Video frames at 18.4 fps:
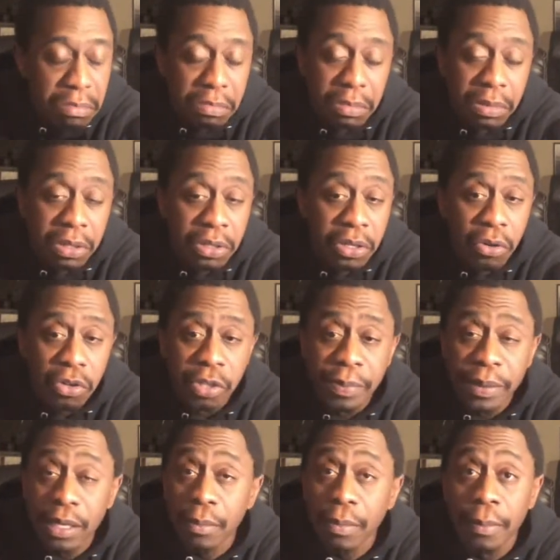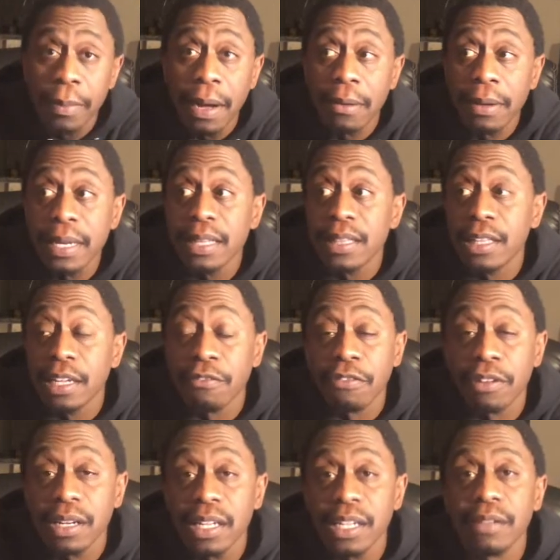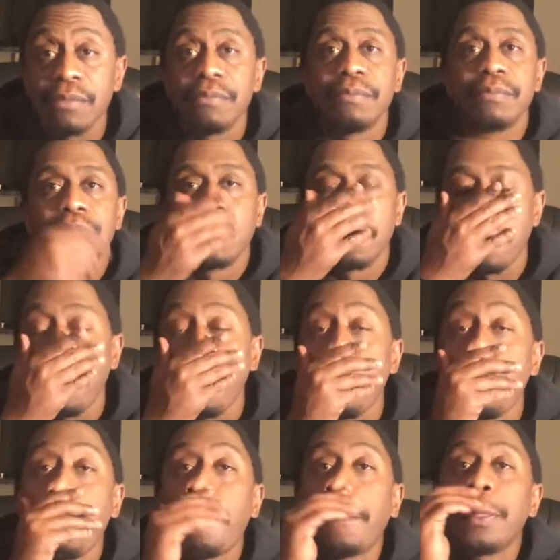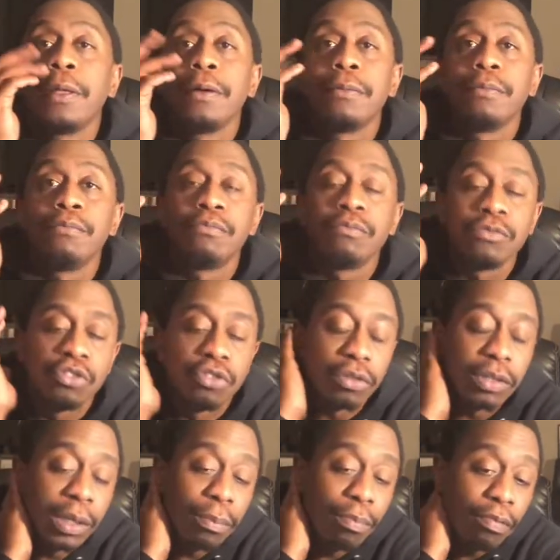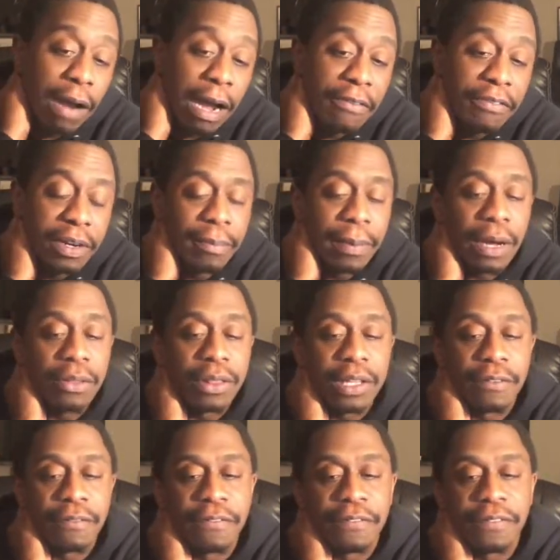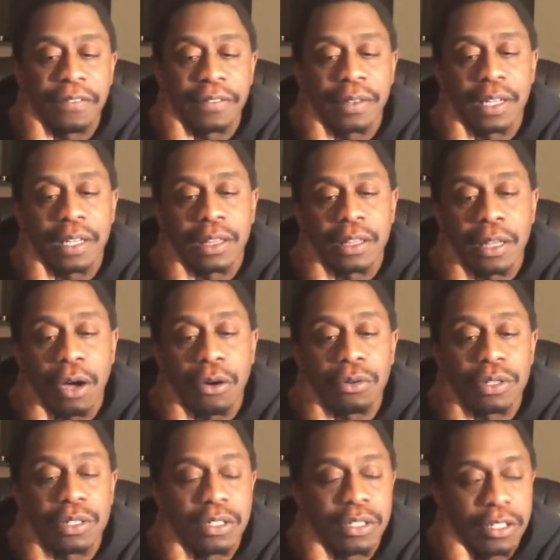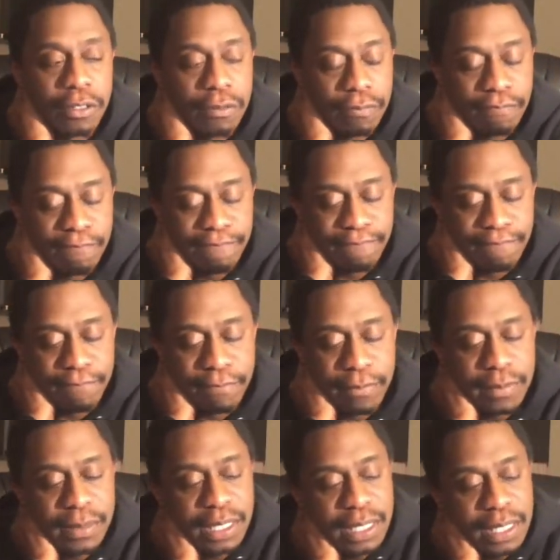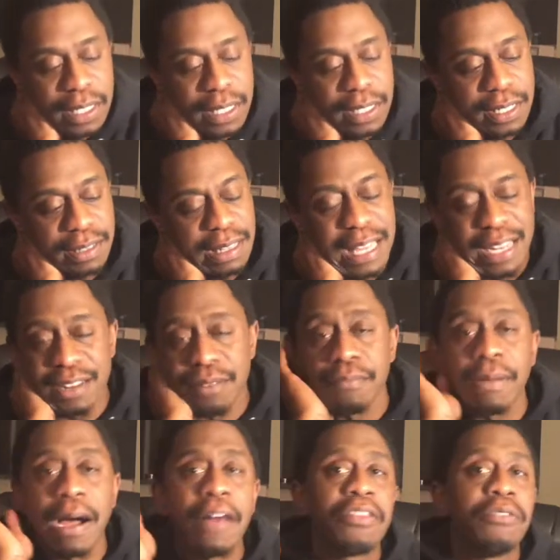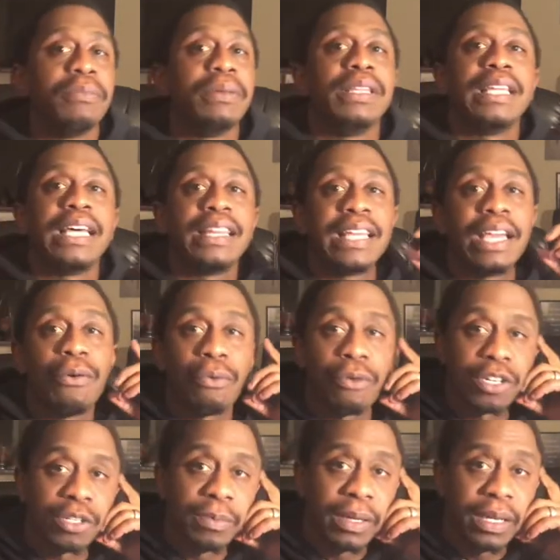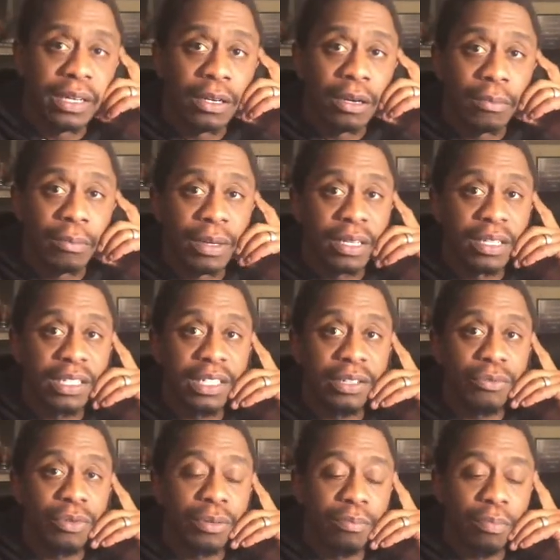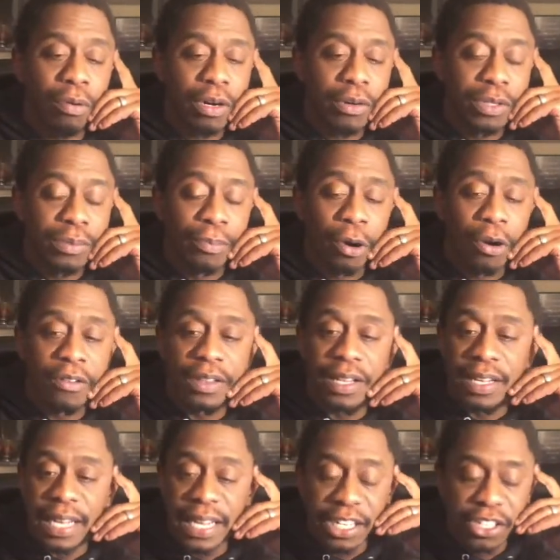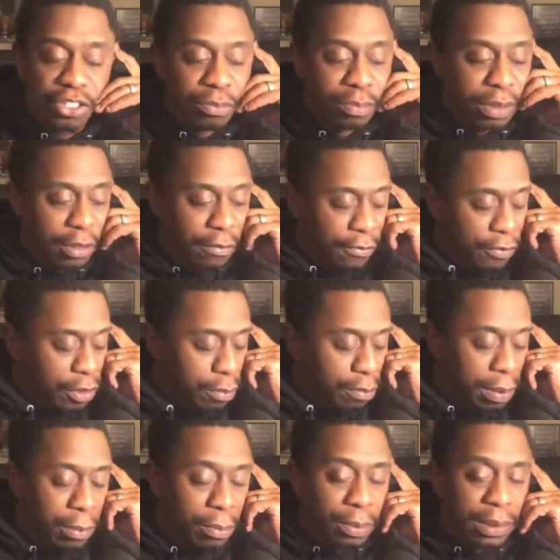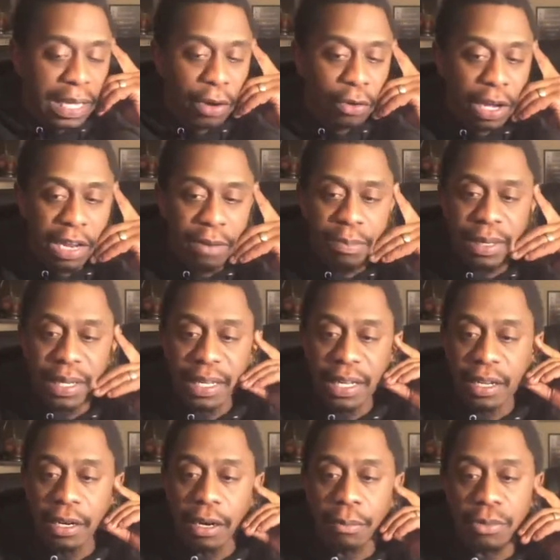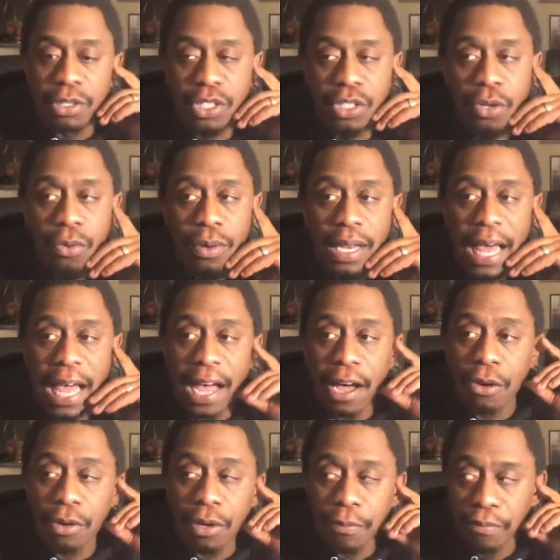don't speak up about anything, really. They're generally private about their thoughts. That didn't bother me that they weren't speaking up because it was part of their nature. But for the people that had become so loud